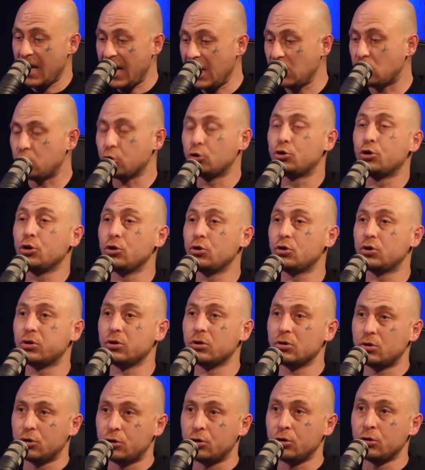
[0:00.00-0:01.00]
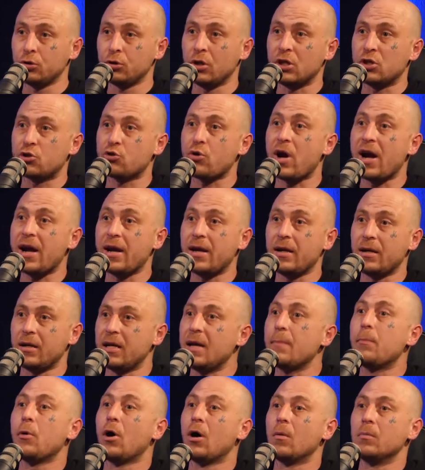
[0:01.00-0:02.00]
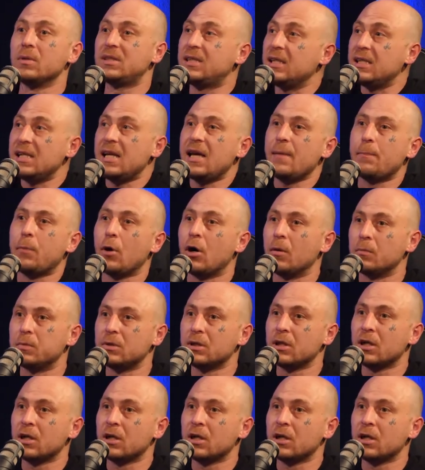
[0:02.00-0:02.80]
introduced to Australian hip hop, Sydney hip hop.